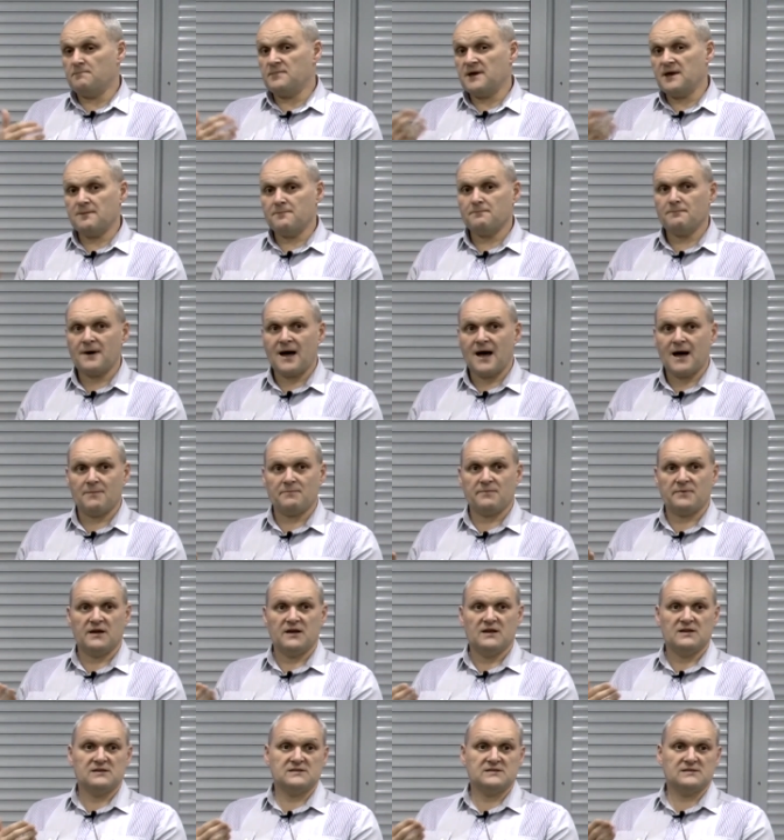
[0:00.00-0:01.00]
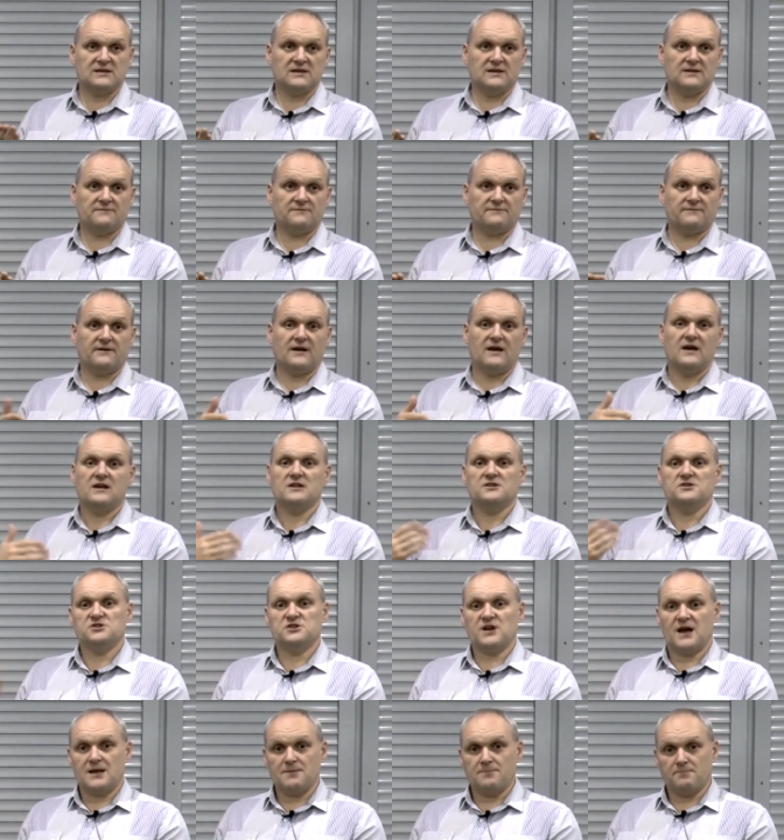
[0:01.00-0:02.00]
bitmap, TIFF,
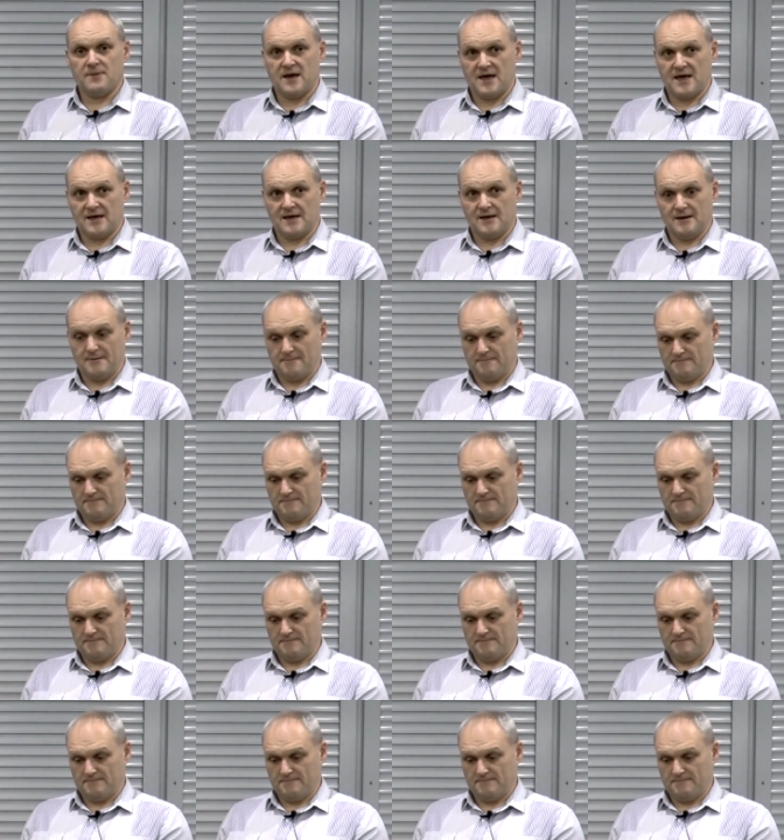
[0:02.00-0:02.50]
JPEG.